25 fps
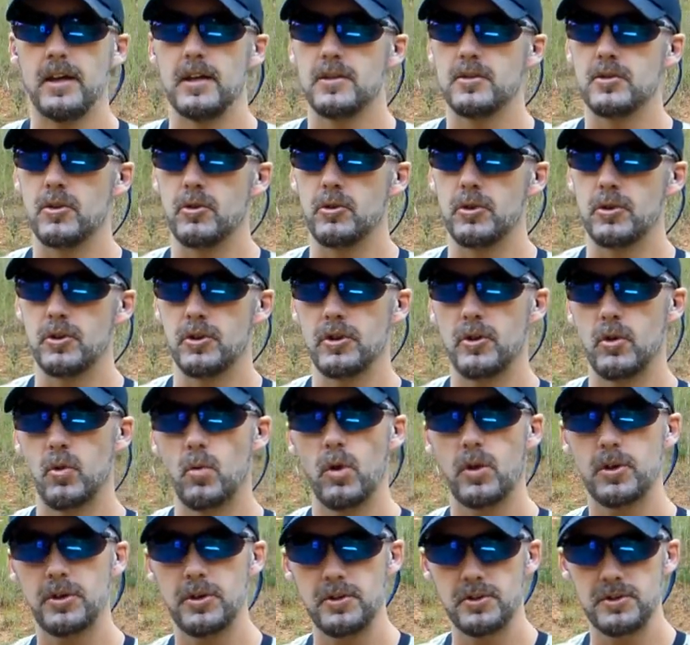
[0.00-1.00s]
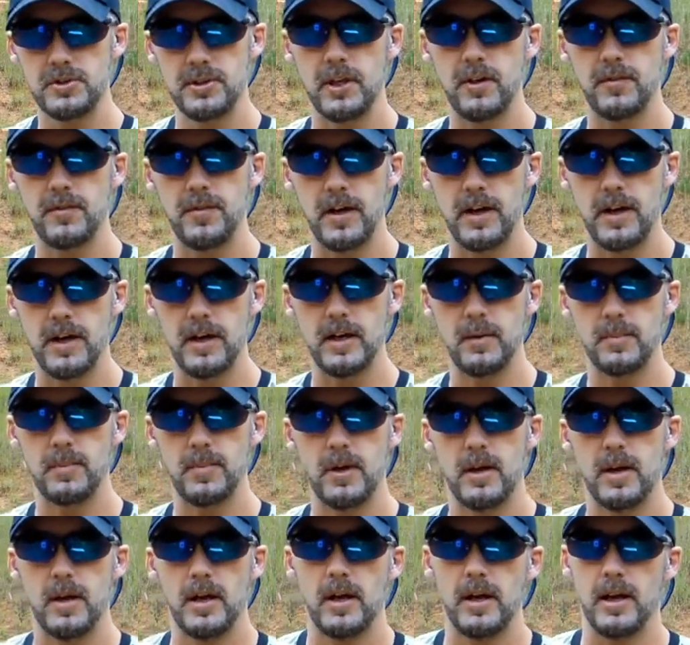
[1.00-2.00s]
So you're going to work yourself up.
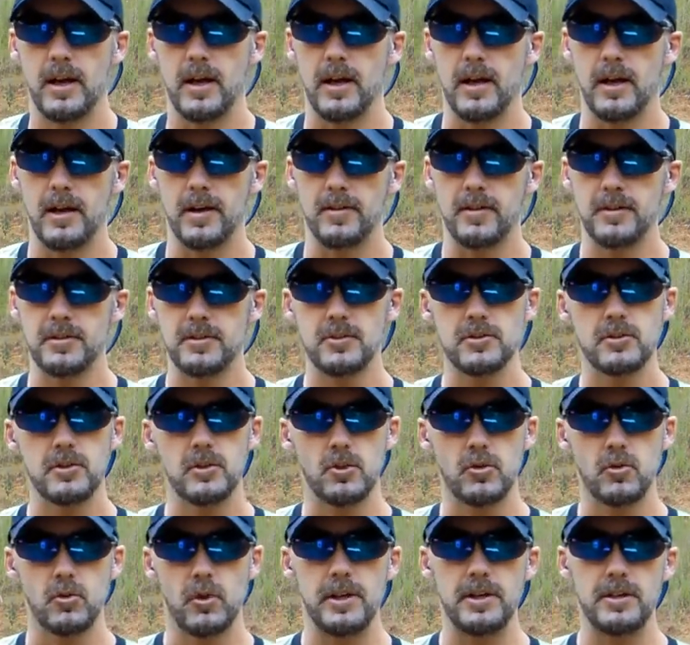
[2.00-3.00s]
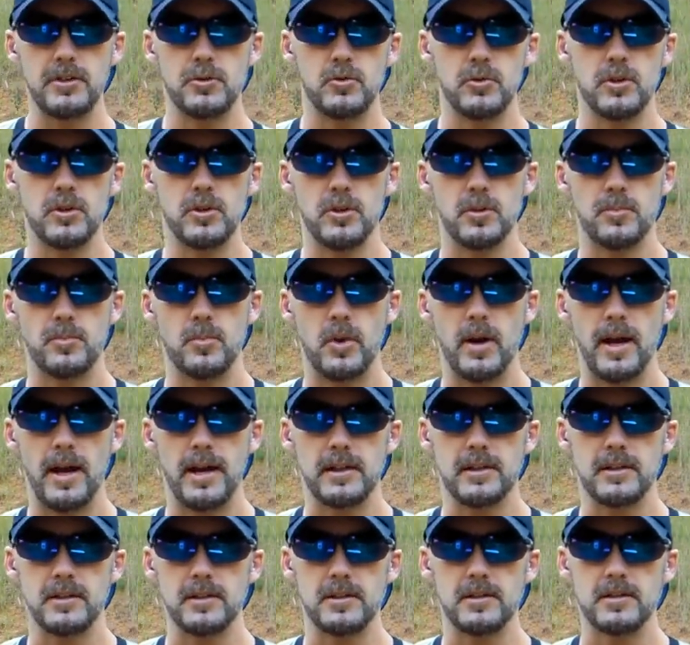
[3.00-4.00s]
This is a great drill to
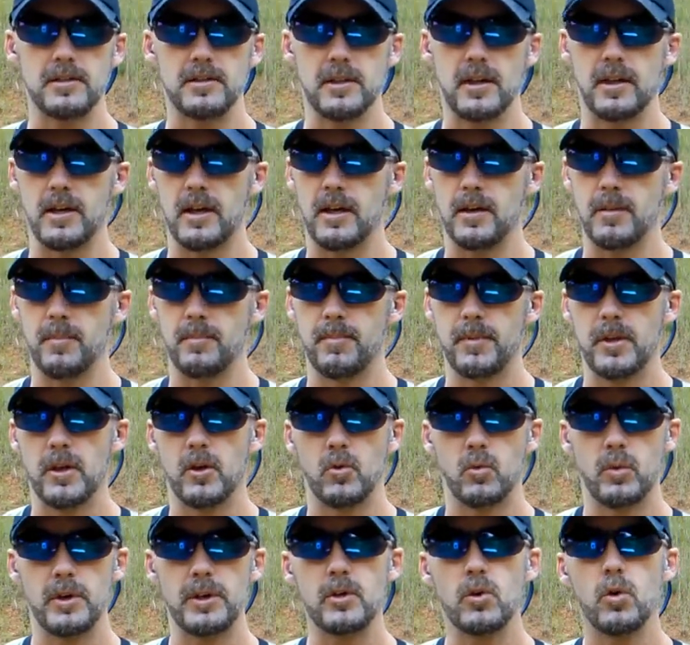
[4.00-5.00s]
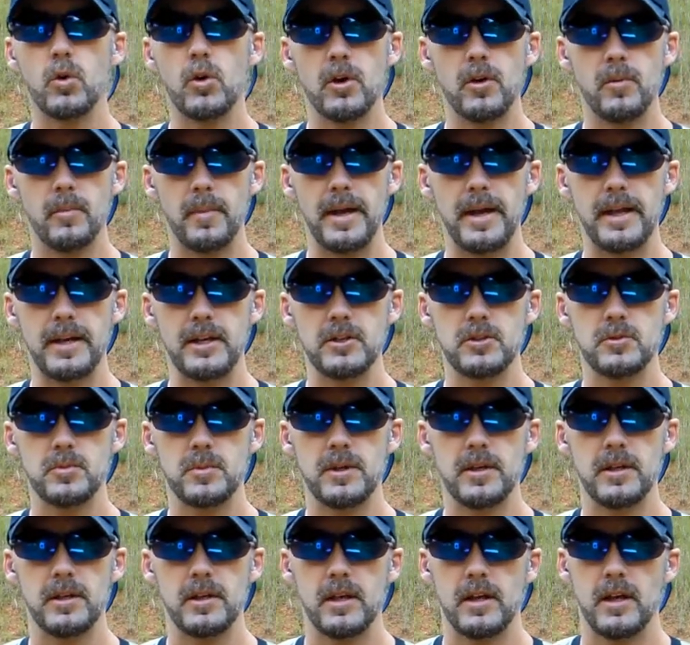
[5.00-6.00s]
practice recoil
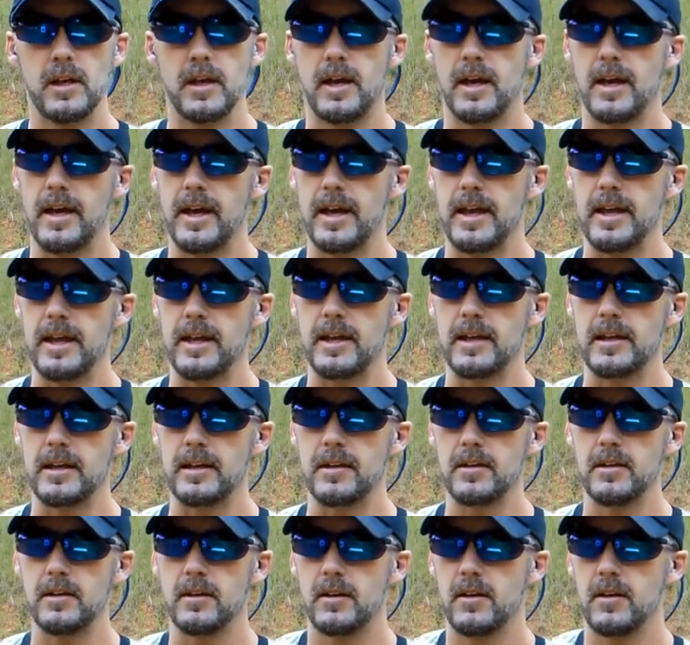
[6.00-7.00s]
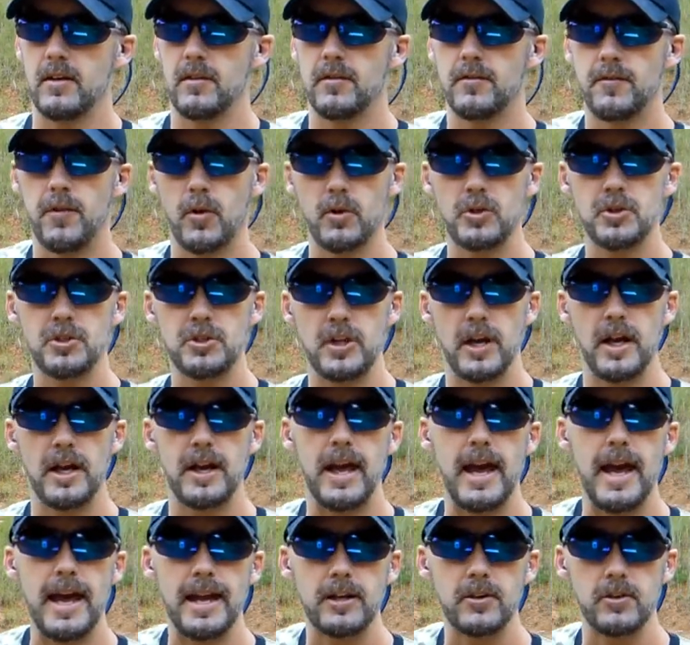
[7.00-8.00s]
management and first shot
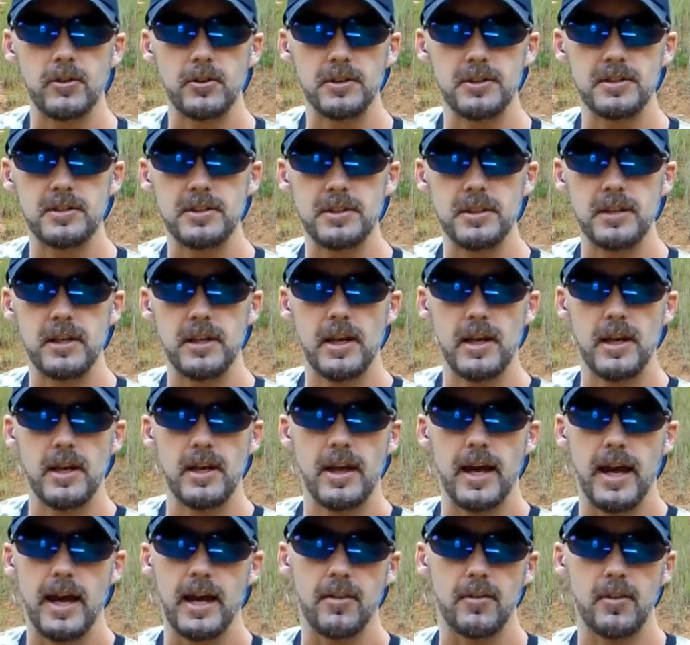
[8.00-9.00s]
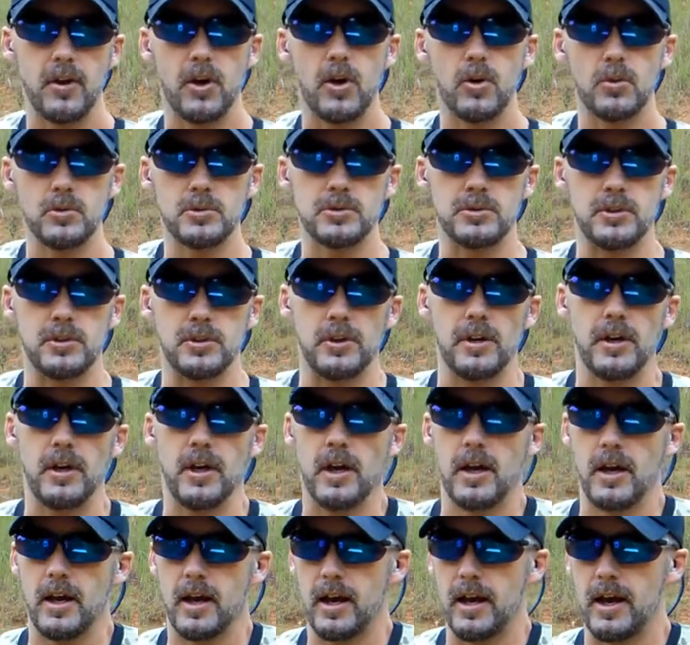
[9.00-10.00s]
accuracy out of the holster.
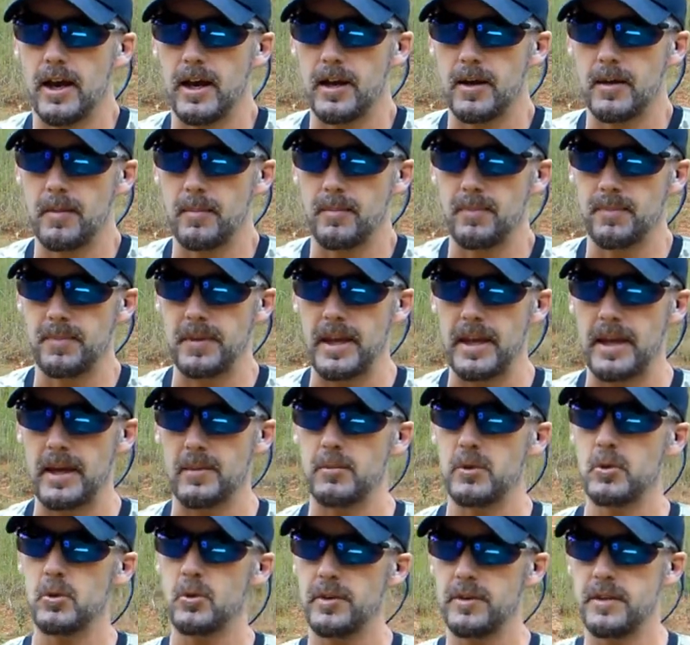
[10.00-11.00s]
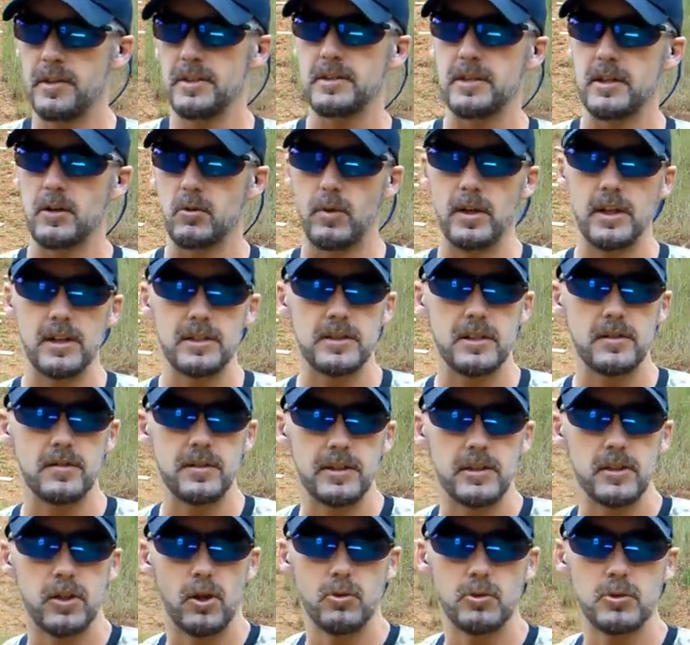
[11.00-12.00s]
And I'm doing this at a
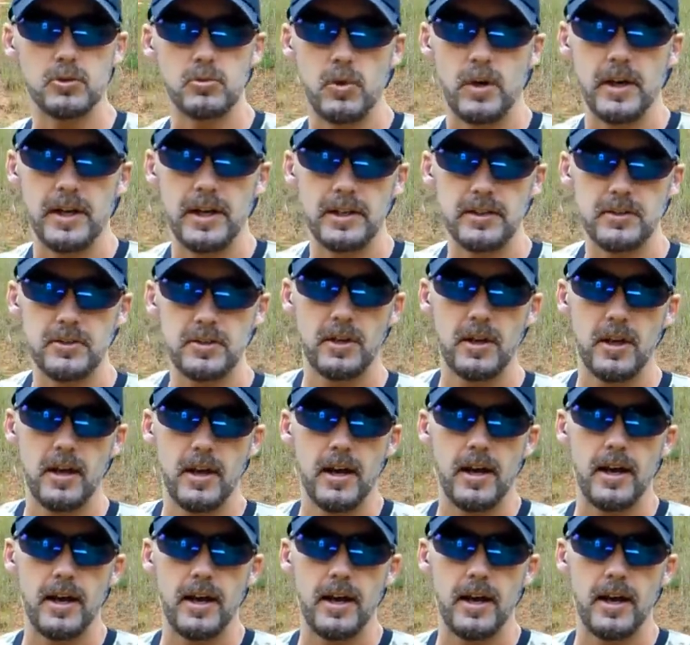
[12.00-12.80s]
relatively close range.